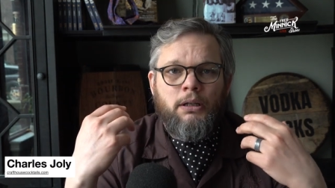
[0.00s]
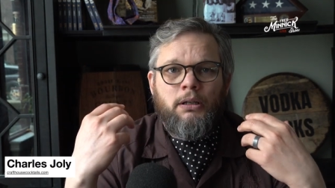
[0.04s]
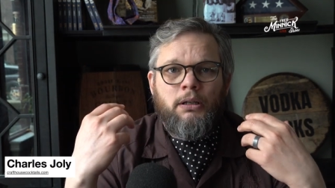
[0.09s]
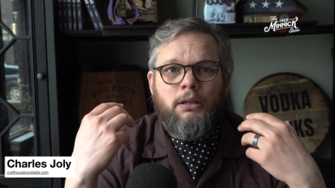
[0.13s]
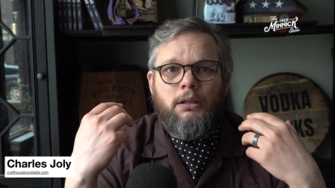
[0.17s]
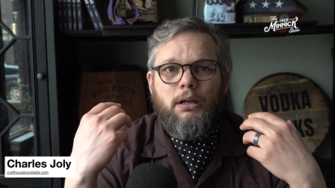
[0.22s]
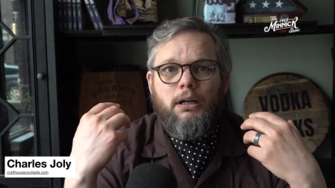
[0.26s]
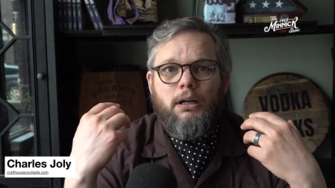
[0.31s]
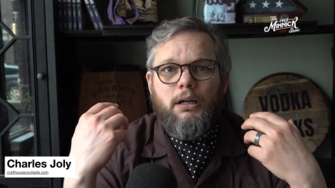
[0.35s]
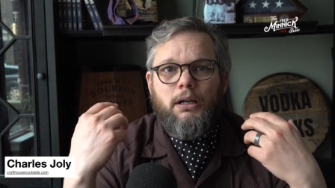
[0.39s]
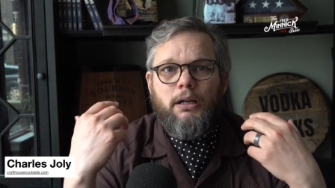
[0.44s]

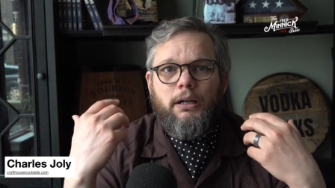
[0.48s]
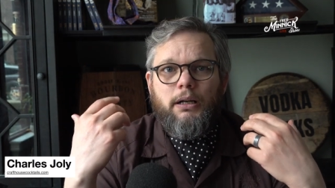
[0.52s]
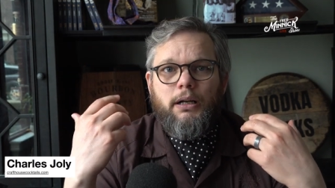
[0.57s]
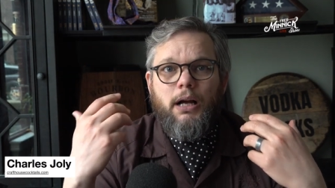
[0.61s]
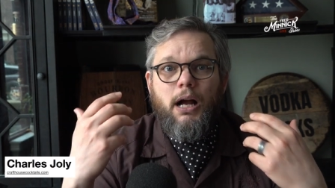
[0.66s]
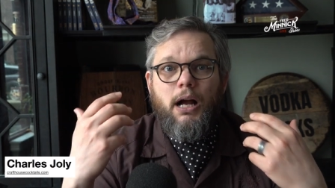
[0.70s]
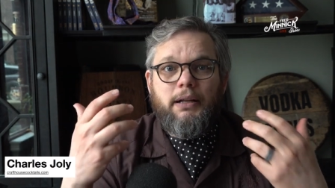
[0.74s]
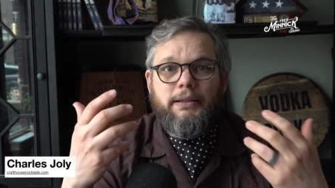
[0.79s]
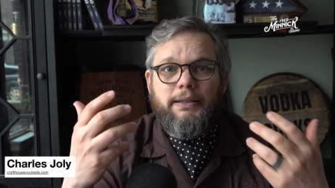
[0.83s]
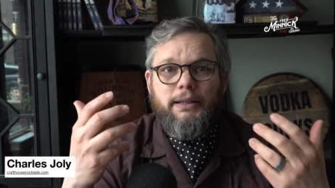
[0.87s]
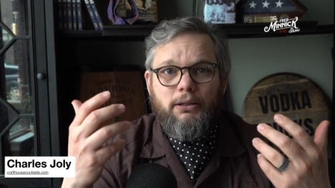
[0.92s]

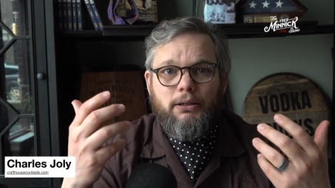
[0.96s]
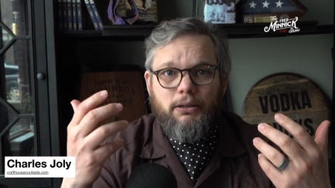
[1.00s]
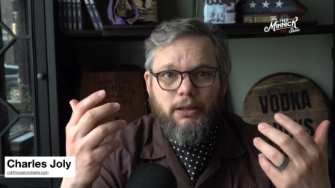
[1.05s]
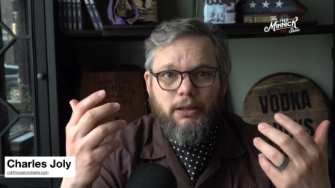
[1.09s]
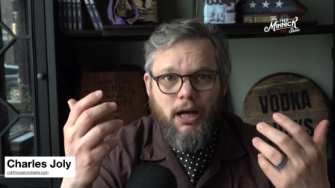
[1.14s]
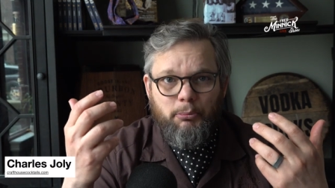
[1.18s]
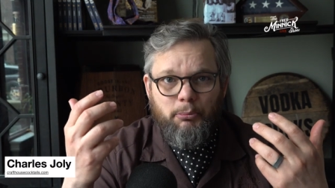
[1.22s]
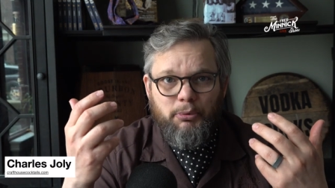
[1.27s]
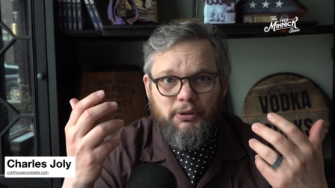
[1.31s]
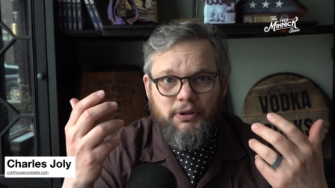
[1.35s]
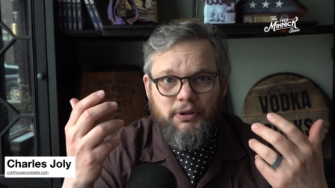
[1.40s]
cocktail
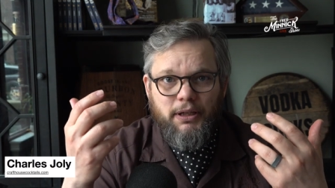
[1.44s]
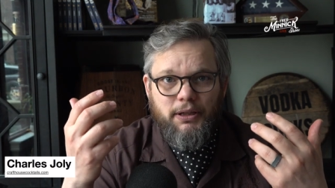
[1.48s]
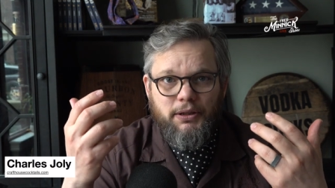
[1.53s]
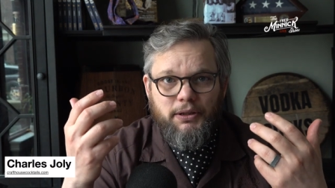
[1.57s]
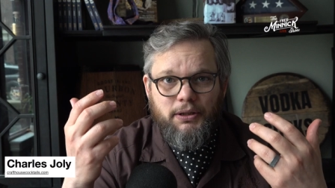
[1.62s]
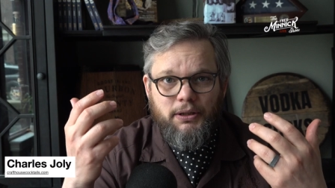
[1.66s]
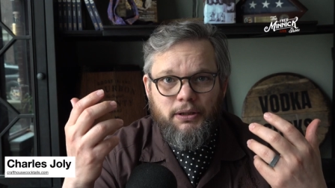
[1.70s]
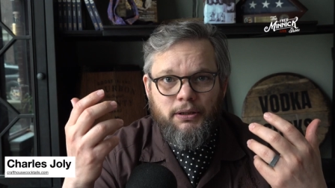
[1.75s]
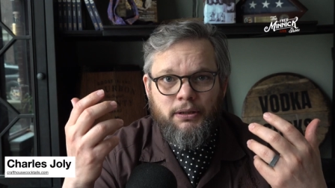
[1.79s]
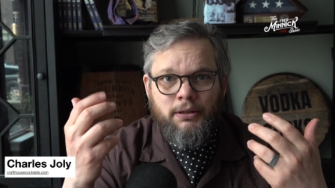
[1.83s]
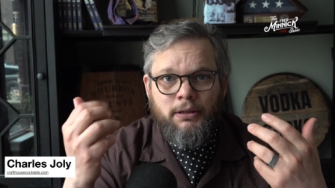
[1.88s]

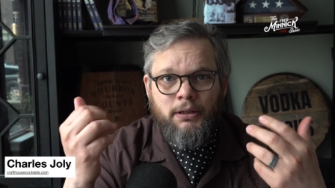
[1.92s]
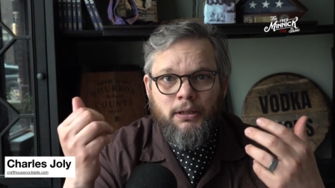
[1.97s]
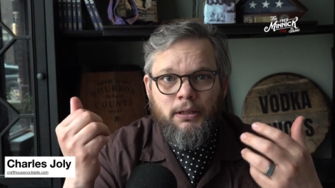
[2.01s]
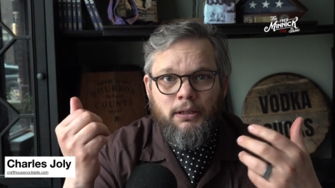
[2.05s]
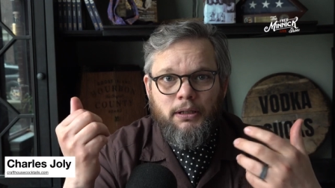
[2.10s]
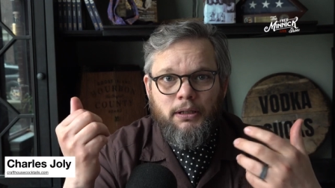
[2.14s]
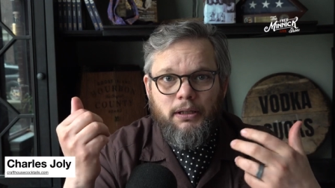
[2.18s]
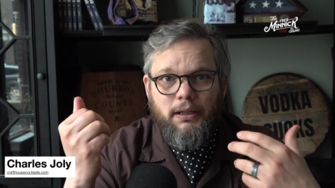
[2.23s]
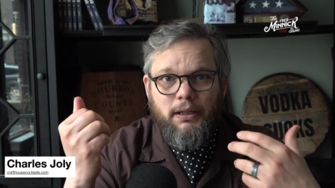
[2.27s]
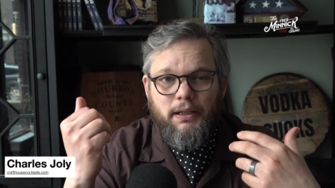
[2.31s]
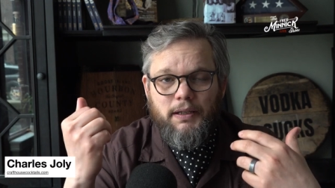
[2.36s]
competition,
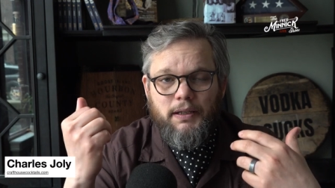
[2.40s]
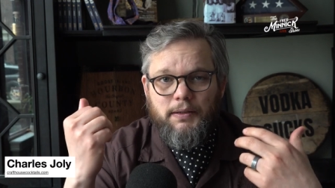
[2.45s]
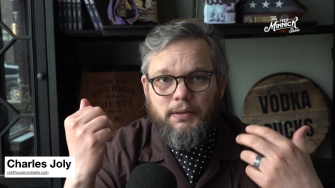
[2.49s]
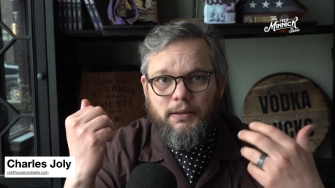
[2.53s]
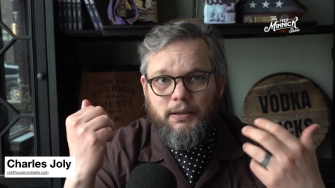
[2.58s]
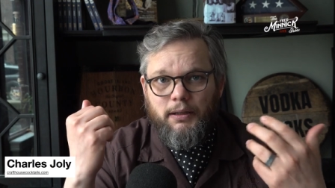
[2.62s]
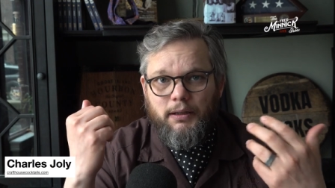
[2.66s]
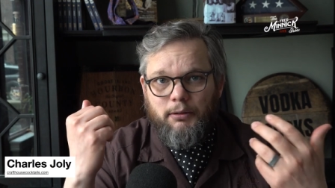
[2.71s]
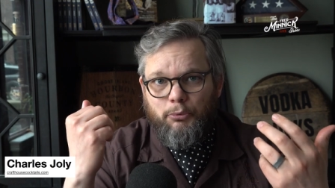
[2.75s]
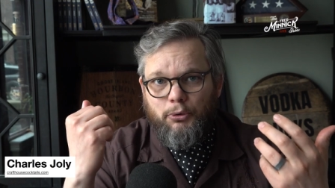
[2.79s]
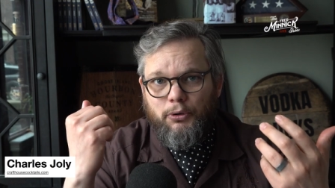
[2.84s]
and it's
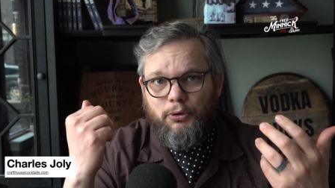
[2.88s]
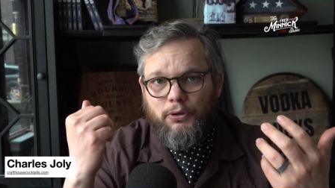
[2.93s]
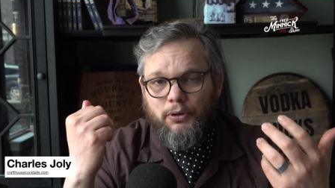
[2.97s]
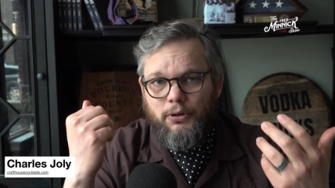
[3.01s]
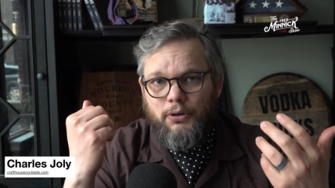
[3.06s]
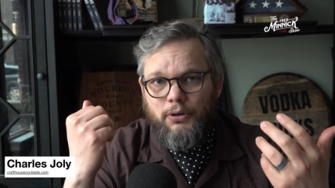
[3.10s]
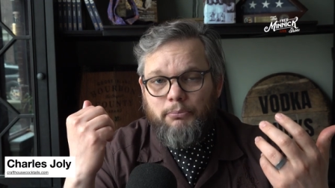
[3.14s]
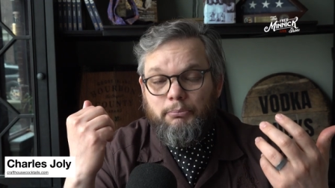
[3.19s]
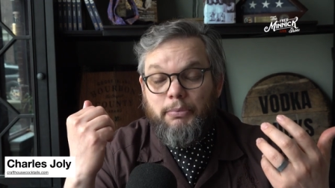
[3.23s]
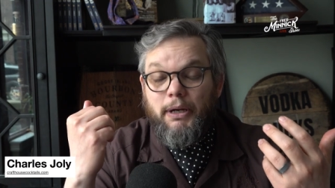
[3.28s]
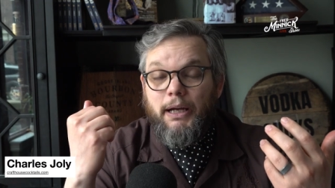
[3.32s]
put
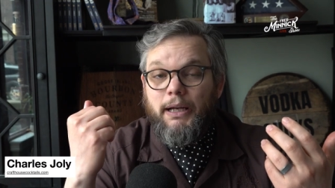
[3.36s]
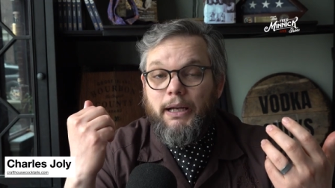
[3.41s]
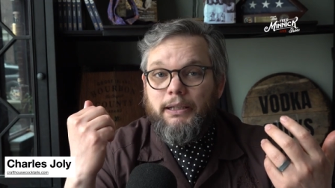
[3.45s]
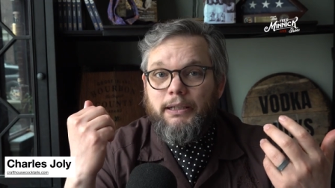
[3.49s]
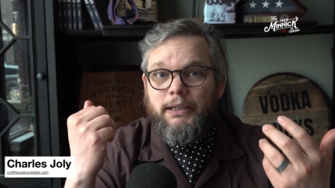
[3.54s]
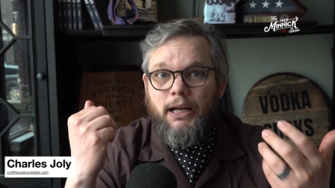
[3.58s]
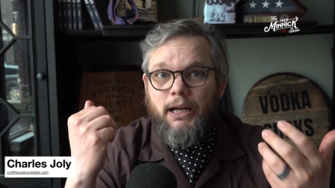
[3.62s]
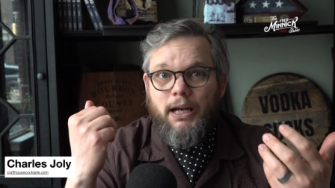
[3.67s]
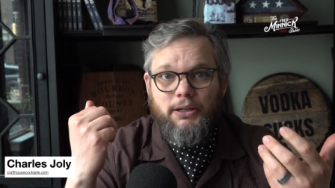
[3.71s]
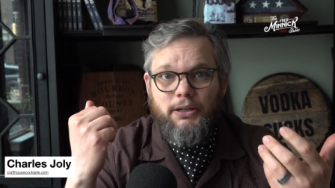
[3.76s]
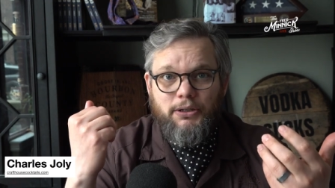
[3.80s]
on by
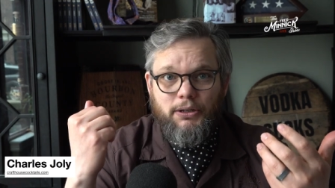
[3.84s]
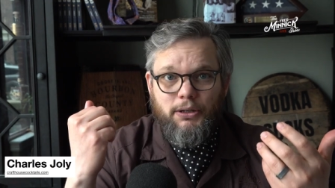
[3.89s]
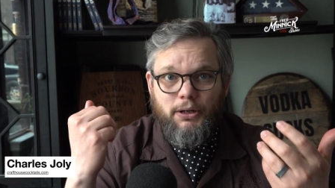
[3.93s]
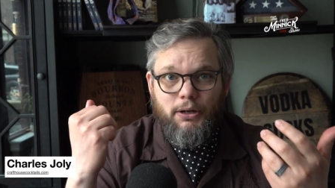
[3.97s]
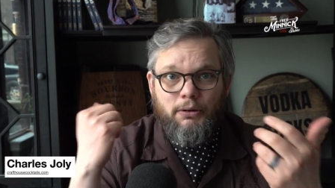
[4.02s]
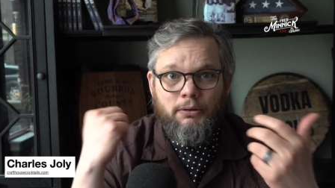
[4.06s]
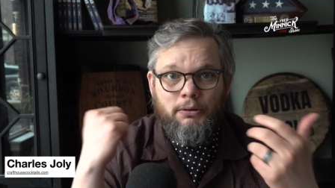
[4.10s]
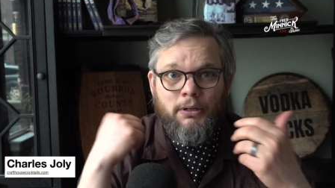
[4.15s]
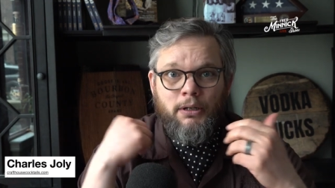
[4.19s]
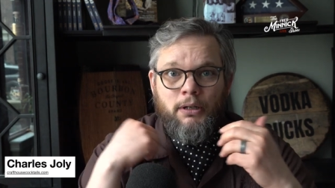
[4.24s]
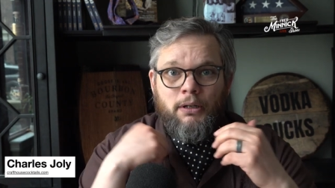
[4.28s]

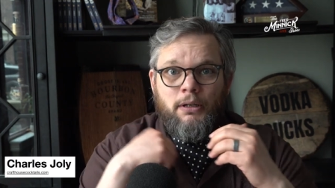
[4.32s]
Diageo.